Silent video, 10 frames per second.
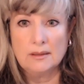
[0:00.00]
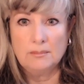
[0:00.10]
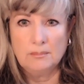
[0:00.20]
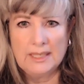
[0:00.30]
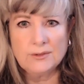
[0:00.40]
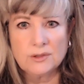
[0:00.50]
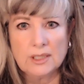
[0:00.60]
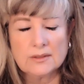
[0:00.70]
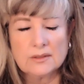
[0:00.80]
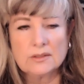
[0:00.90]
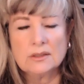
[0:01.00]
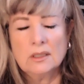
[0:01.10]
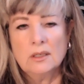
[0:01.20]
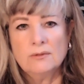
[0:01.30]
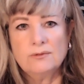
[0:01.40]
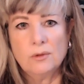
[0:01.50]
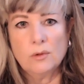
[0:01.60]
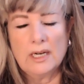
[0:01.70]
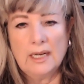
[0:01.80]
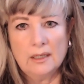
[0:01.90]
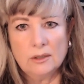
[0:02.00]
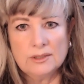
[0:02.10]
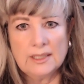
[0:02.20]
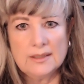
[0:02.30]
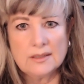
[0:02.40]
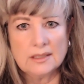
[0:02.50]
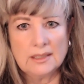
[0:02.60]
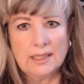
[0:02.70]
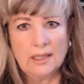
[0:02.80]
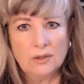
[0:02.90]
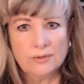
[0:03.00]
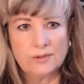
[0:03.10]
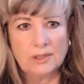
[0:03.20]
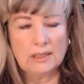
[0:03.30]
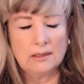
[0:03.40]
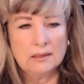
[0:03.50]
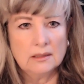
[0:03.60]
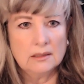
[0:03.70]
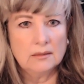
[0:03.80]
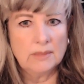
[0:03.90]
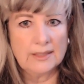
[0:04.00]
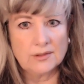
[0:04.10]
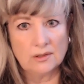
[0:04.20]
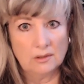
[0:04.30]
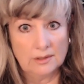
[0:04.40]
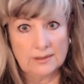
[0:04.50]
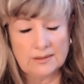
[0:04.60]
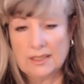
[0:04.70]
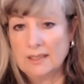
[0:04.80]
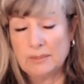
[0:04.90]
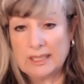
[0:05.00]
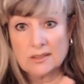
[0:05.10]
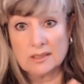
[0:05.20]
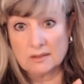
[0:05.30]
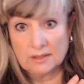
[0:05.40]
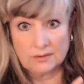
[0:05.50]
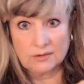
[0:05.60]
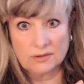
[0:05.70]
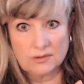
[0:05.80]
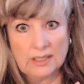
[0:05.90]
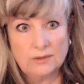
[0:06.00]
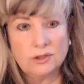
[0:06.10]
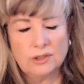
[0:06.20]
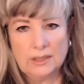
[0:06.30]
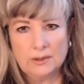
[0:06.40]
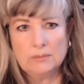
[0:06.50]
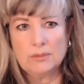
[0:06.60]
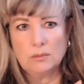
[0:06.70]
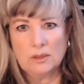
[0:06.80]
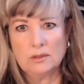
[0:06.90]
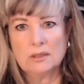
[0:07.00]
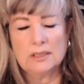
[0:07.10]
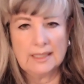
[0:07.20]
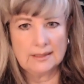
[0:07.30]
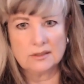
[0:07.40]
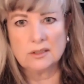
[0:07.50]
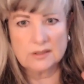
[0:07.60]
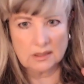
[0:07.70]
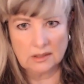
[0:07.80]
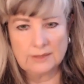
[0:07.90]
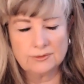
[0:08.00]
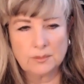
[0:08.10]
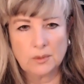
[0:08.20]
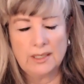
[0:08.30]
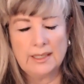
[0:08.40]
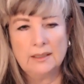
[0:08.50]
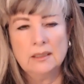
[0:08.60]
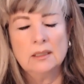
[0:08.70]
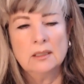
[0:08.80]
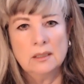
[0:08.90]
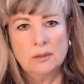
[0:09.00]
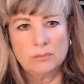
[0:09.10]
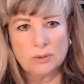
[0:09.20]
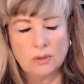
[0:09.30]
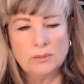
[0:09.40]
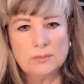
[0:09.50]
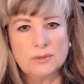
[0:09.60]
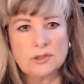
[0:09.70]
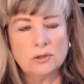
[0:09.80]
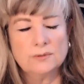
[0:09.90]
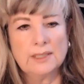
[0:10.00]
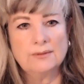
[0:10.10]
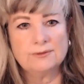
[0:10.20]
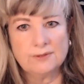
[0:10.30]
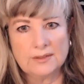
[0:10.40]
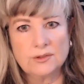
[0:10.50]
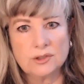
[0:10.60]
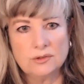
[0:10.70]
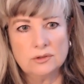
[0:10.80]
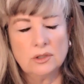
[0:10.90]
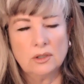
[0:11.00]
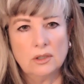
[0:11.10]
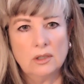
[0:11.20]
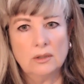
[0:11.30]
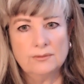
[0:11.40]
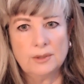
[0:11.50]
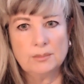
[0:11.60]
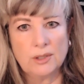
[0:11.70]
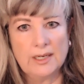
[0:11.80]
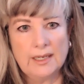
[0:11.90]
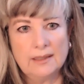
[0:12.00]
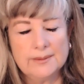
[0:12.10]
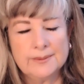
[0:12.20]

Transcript: metrics for how they see healthy masculinity. And basically it's just engineering, but we'll look at that. It's just a left brain problem-solving function of the brain,